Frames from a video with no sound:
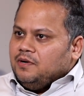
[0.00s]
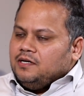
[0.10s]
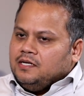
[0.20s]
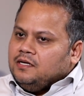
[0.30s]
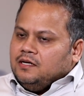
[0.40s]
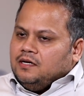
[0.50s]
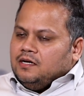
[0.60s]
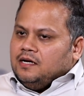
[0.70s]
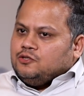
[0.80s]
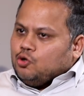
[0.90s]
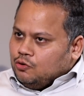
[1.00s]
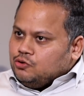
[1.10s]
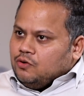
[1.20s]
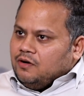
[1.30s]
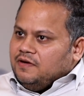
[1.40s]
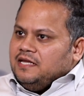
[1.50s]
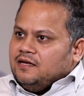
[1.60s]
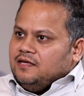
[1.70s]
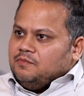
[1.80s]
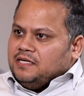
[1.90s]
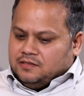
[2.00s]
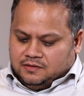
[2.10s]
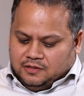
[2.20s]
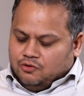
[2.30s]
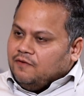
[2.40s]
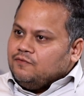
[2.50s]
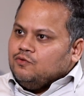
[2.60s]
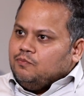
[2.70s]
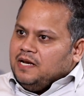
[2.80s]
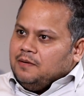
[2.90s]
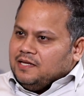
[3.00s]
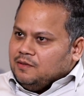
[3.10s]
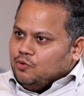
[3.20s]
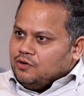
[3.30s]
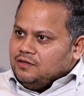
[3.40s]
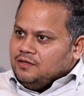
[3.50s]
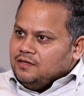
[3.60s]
But it's also a very clear message that you have to play by the book.